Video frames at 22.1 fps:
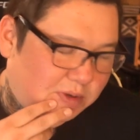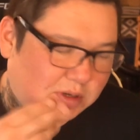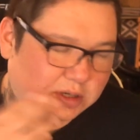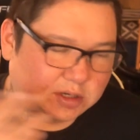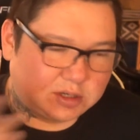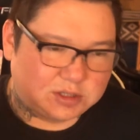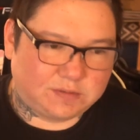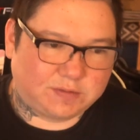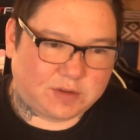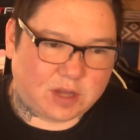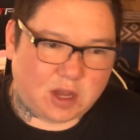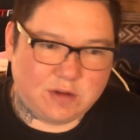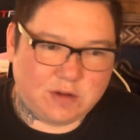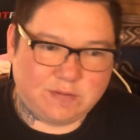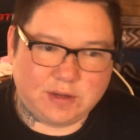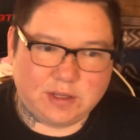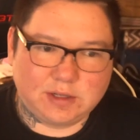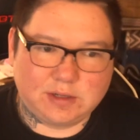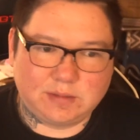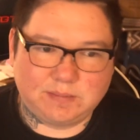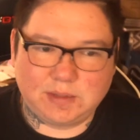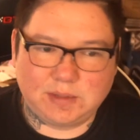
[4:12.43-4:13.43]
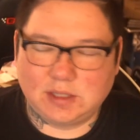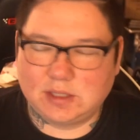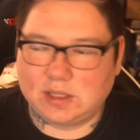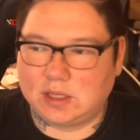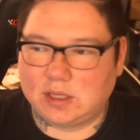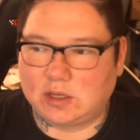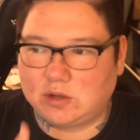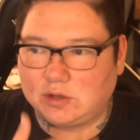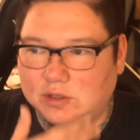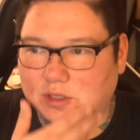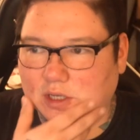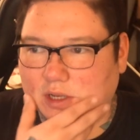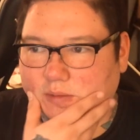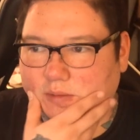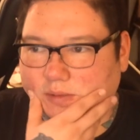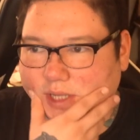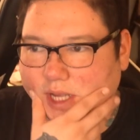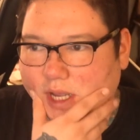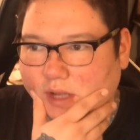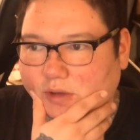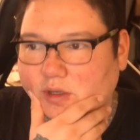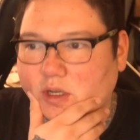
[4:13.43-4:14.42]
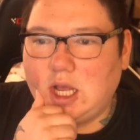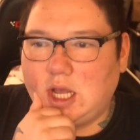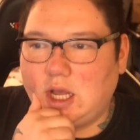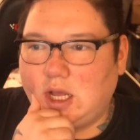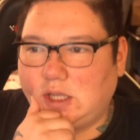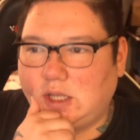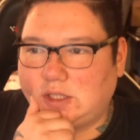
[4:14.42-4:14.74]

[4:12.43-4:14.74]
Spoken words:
but because of COVID, it means that they couldn't come down.